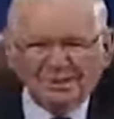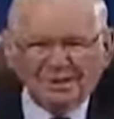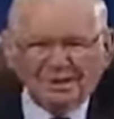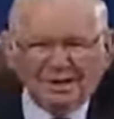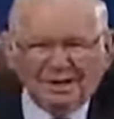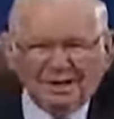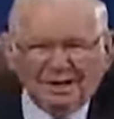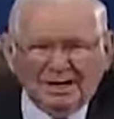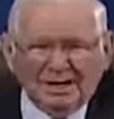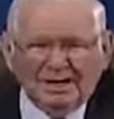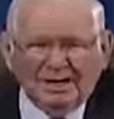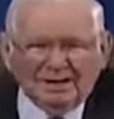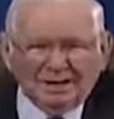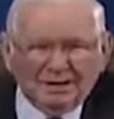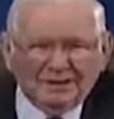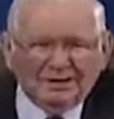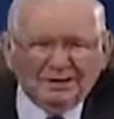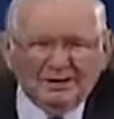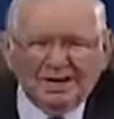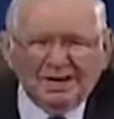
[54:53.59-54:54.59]
But I, I
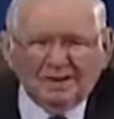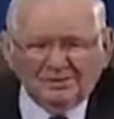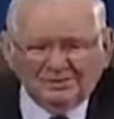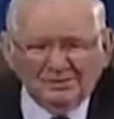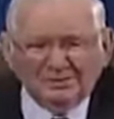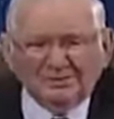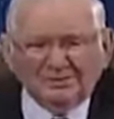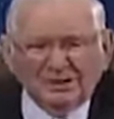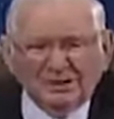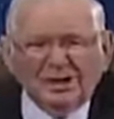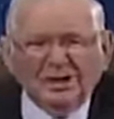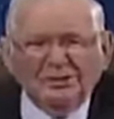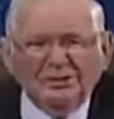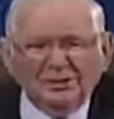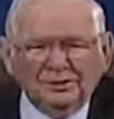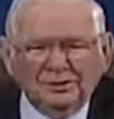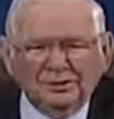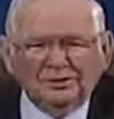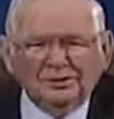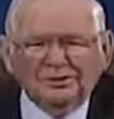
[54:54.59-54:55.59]
can, I'll just tell
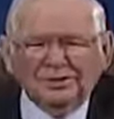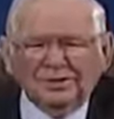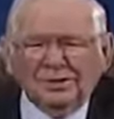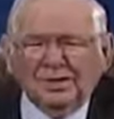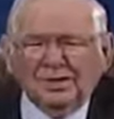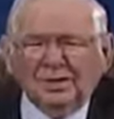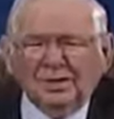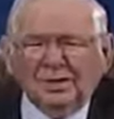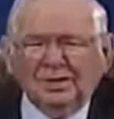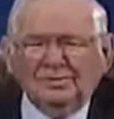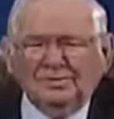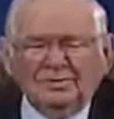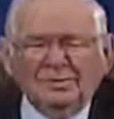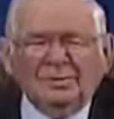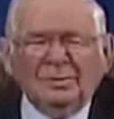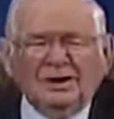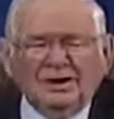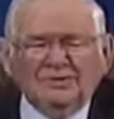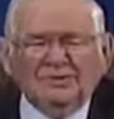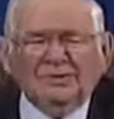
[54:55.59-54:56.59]
you, if
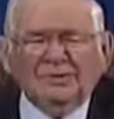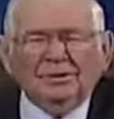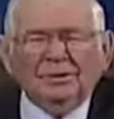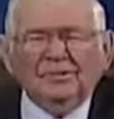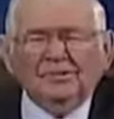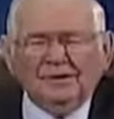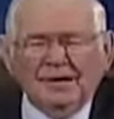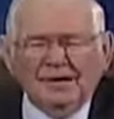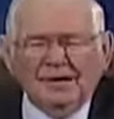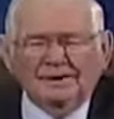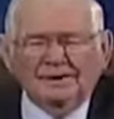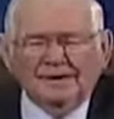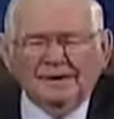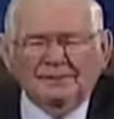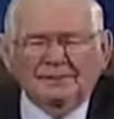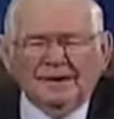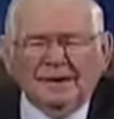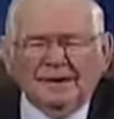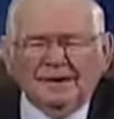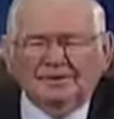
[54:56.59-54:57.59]
you have a
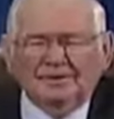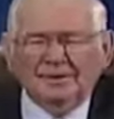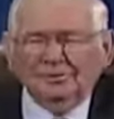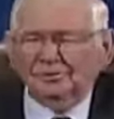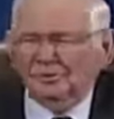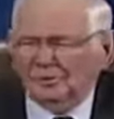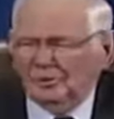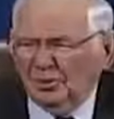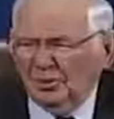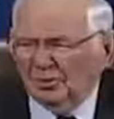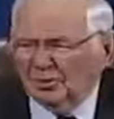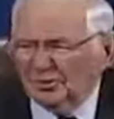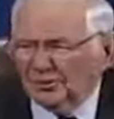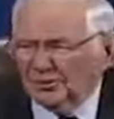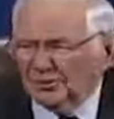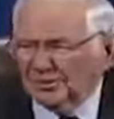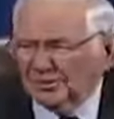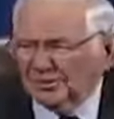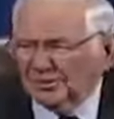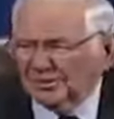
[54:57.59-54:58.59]
companion Bible, you go to
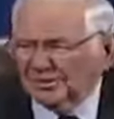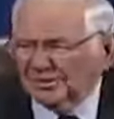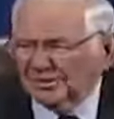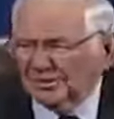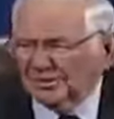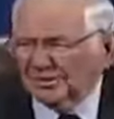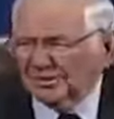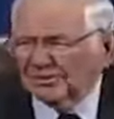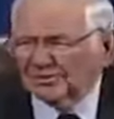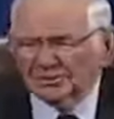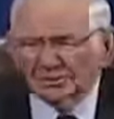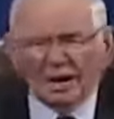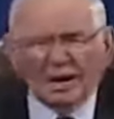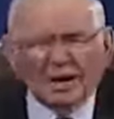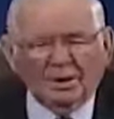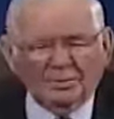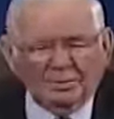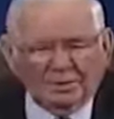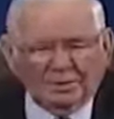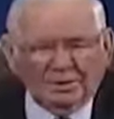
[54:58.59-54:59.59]
the 37th
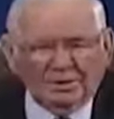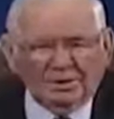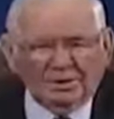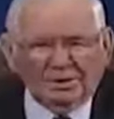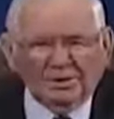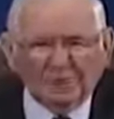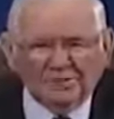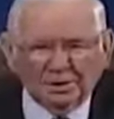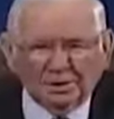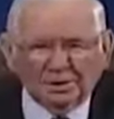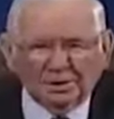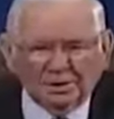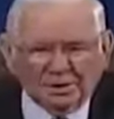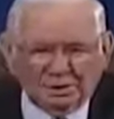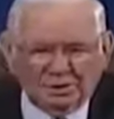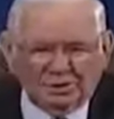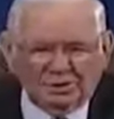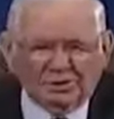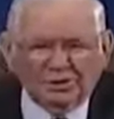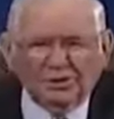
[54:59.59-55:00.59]
Psalm and it'll give it
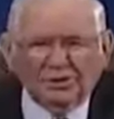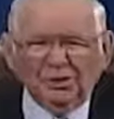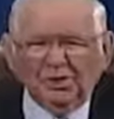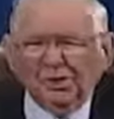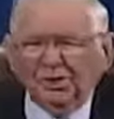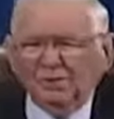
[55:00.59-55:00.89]
to you.